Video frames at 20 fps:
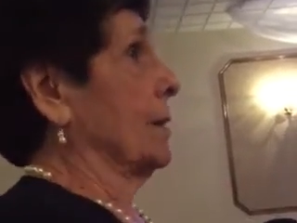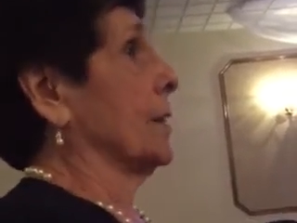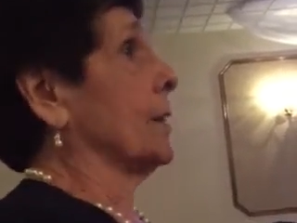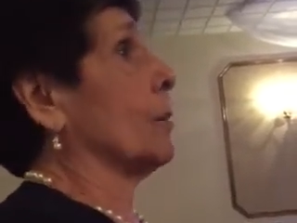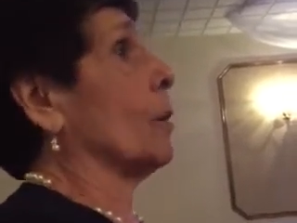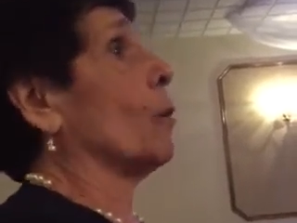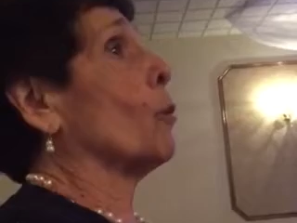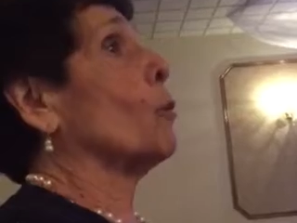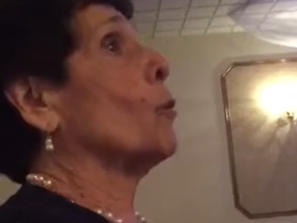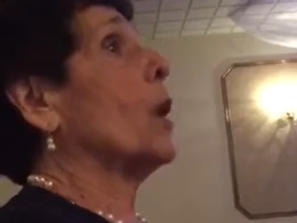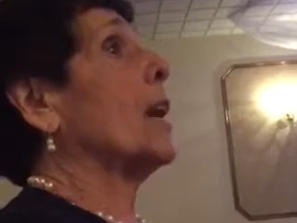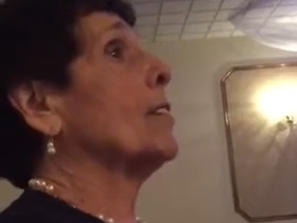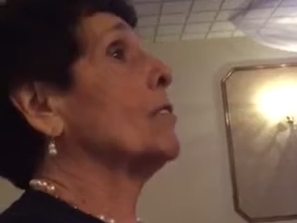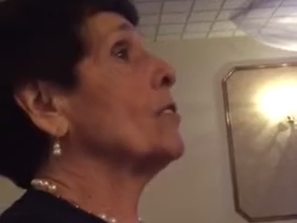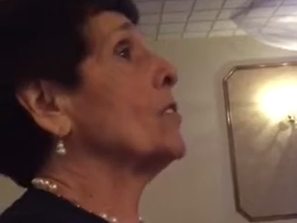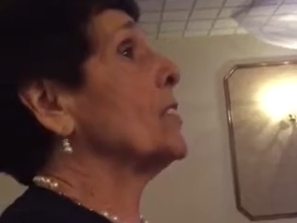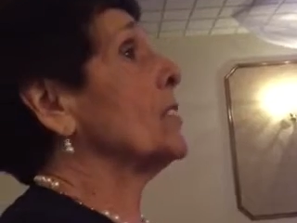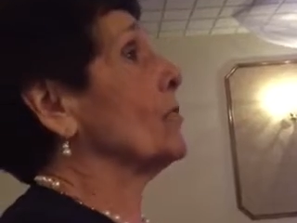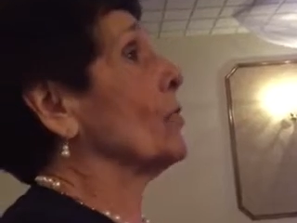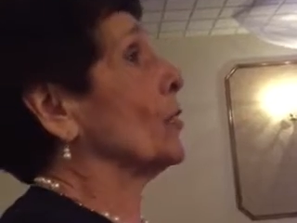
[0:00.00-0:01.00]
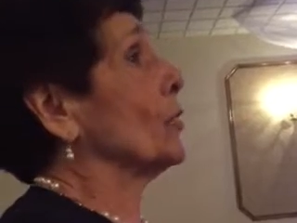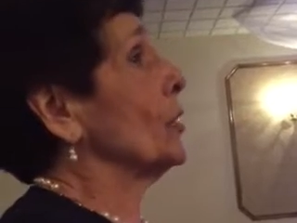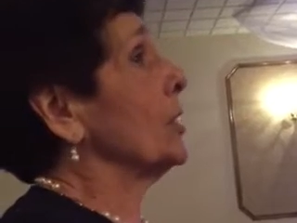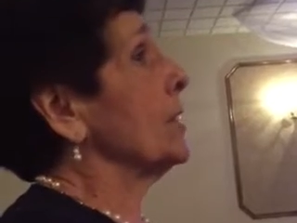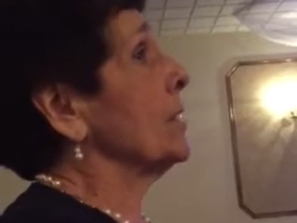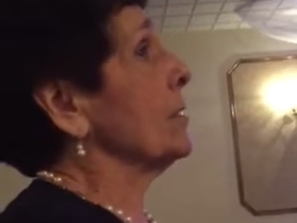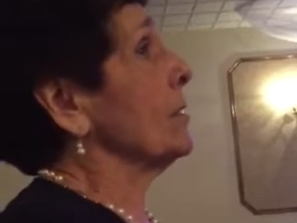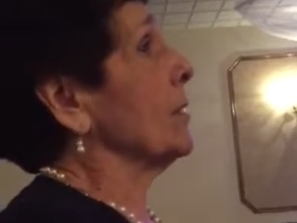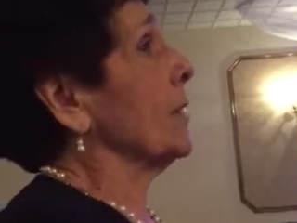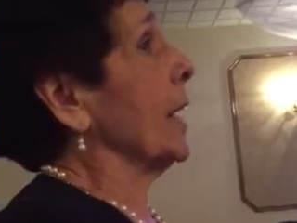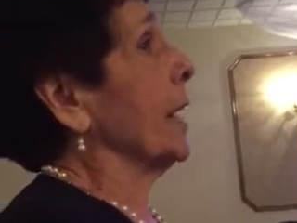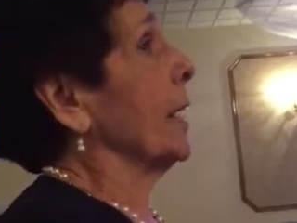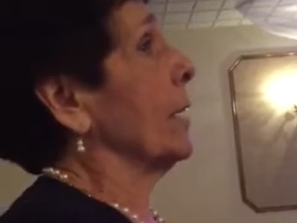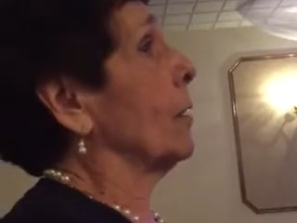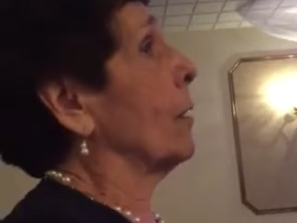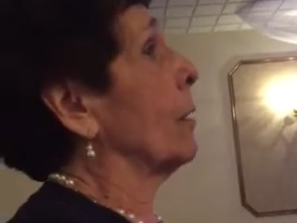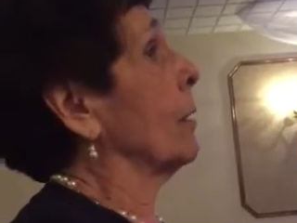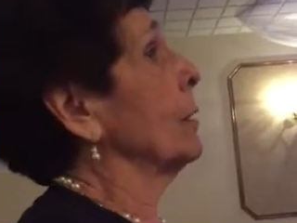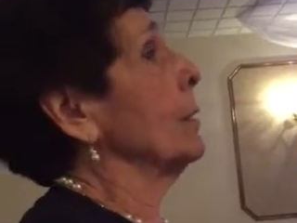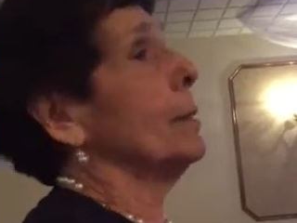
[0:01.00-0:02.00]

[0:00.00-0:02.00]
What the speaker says: There are ones as good as they are,